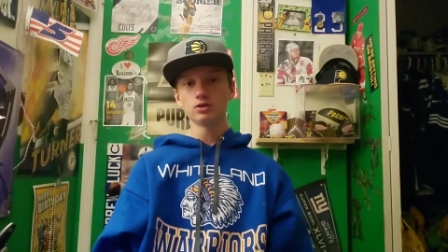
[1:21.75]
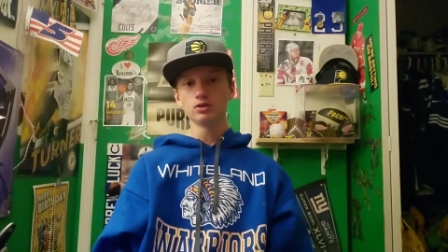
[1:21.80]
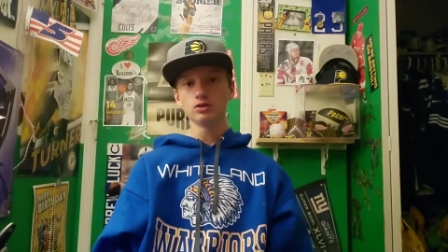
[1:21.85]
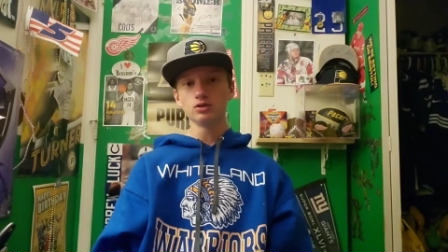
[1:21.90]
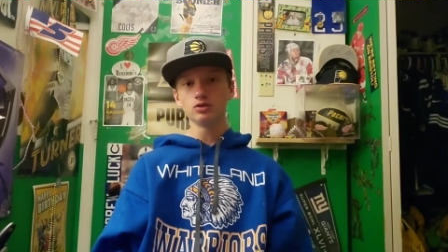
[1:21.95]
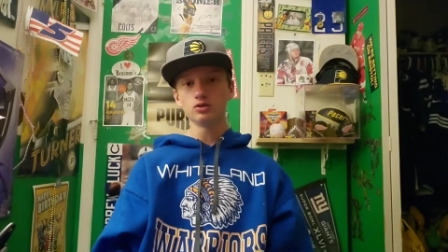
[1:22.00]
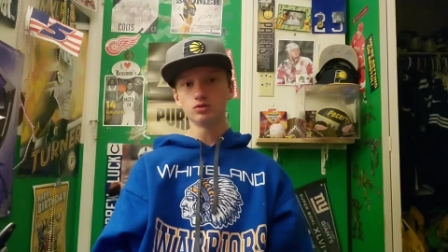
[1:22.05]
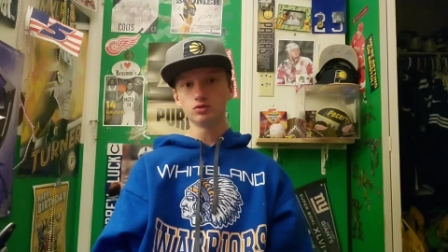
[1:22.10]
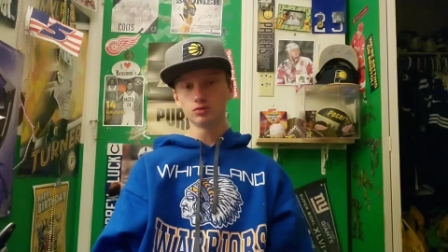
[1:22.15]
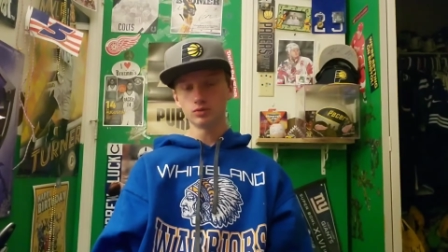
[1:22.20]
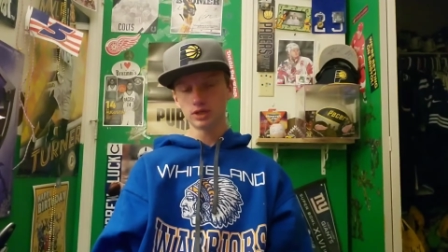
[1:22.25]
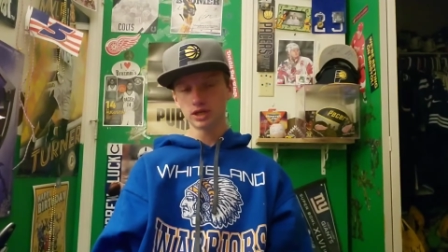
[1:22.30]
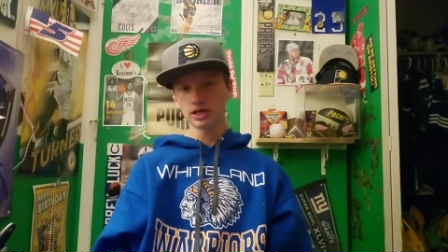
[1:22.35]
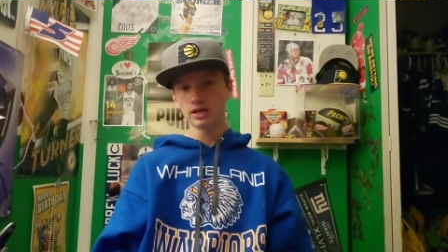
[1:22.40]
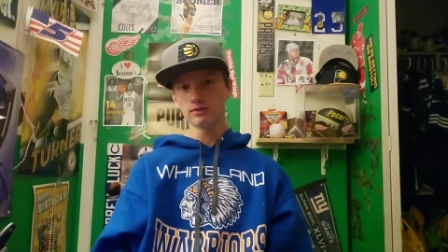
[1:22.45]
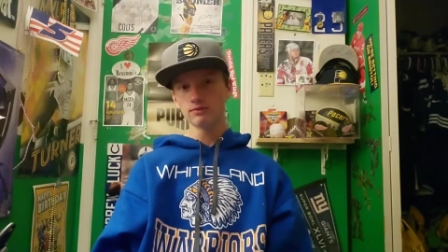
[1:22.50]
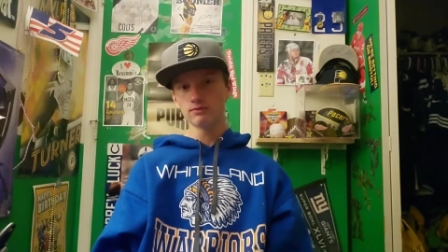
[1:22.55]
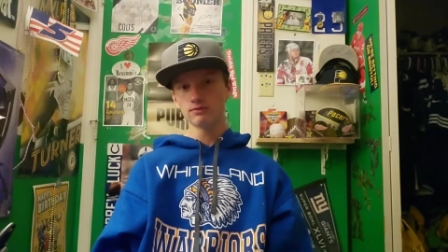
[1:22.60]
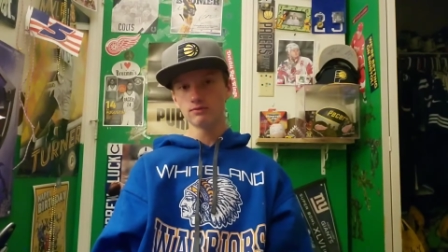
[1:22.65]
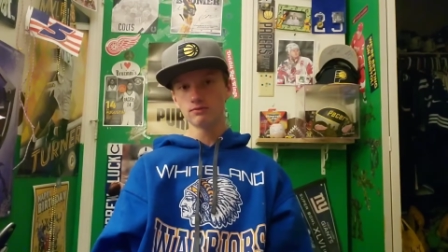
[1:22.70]
you
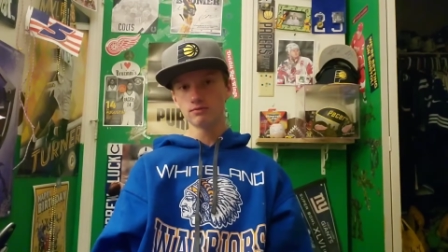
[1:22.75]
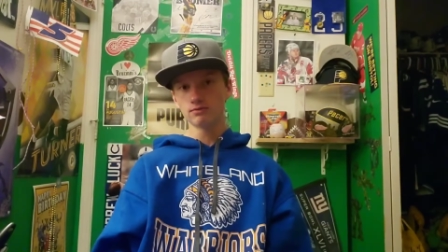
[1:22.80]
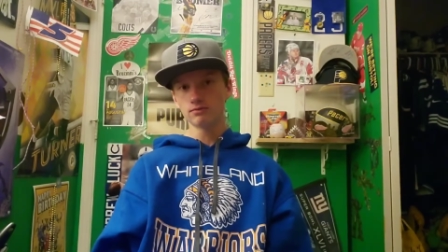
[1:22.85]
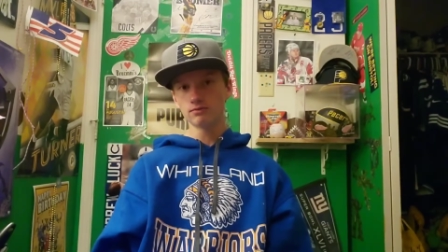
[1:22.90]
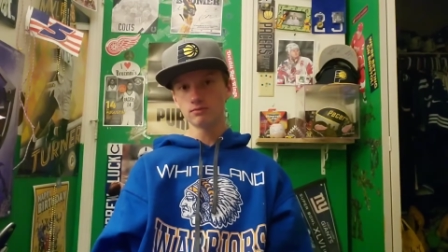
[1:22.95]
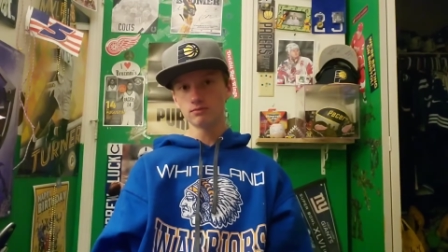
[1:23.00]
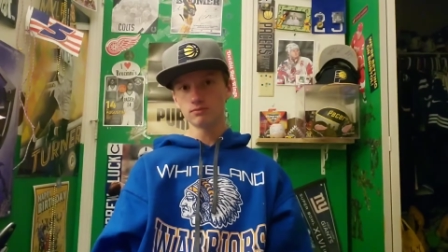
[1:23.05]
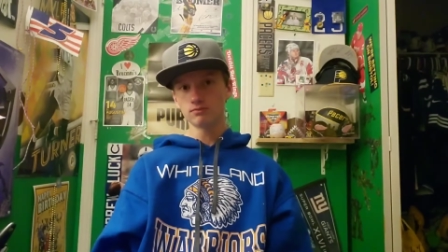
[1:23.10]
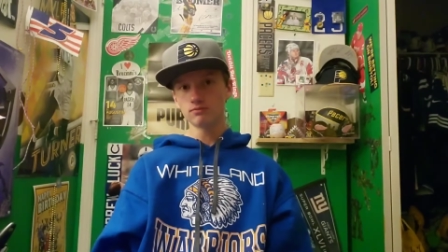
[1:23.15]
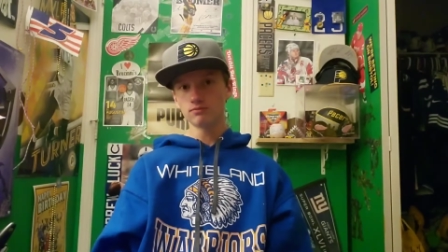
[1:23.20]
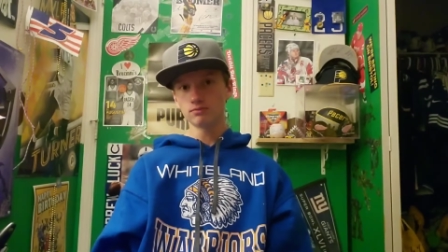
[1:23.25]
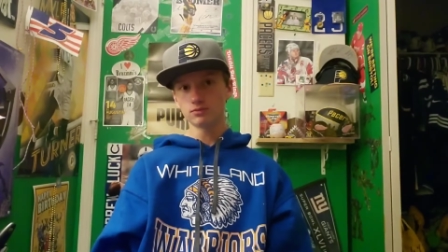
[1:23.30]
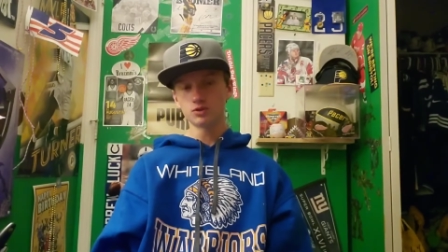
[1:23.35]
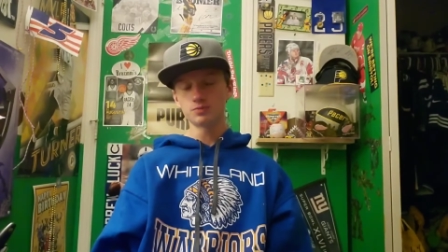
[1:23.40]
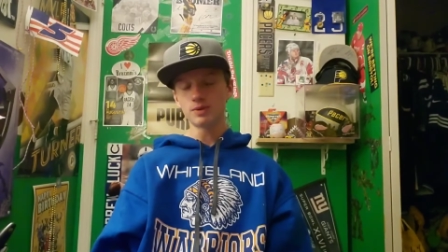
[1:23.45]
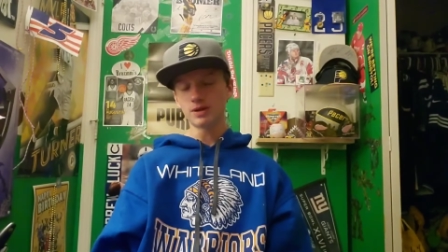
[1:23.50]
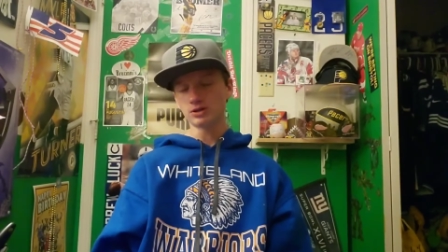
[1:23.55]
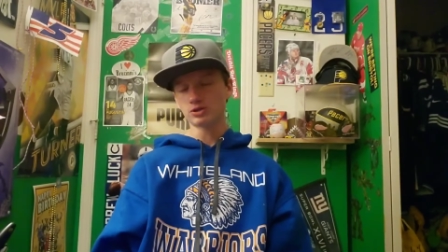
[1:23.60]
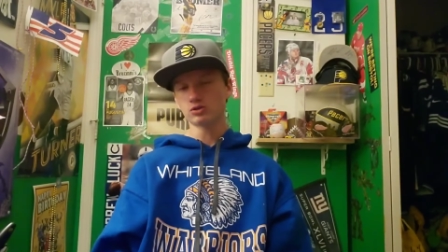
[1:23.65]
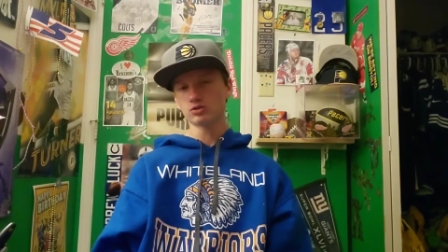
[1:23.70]
get
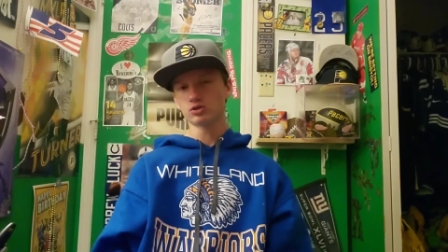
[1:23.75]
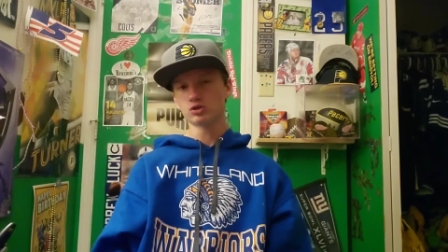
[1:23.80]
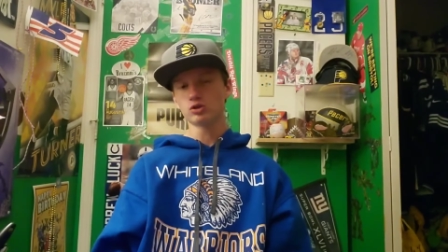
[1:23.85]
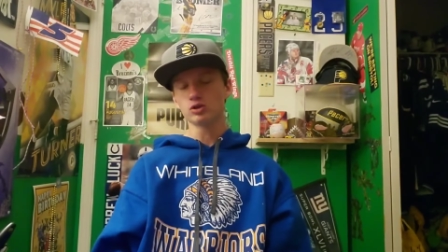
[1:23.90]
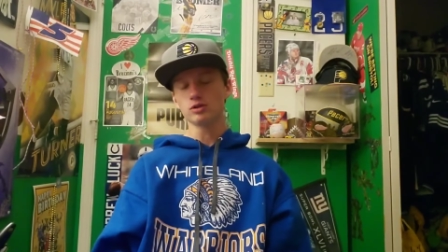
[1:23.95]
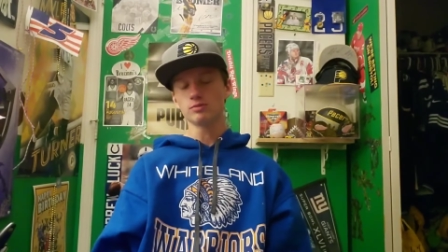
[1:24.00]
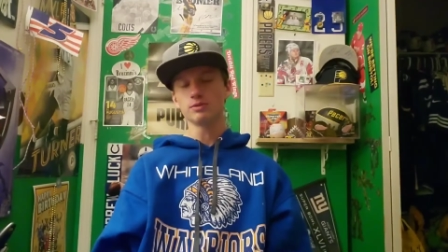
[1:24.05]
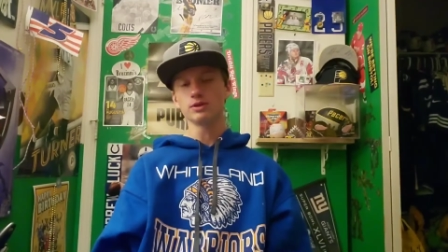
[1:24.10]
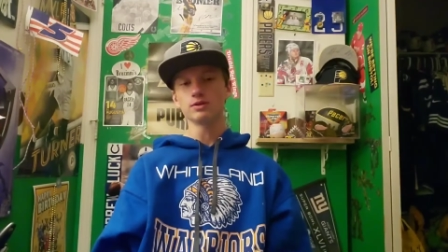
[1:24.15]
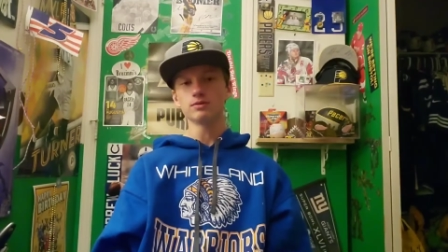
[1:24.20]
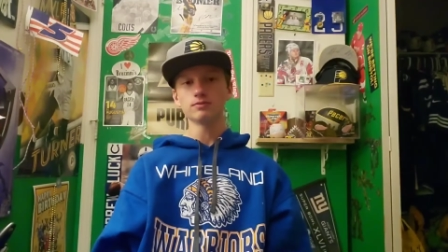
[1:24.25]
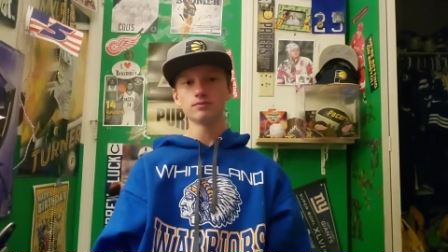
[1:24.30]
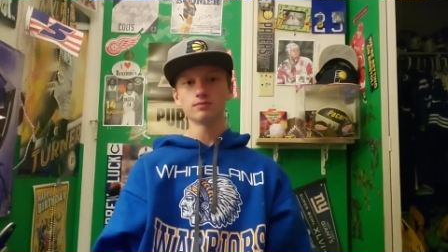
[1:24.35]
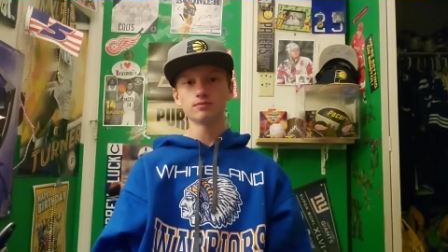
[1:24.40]
special treatment.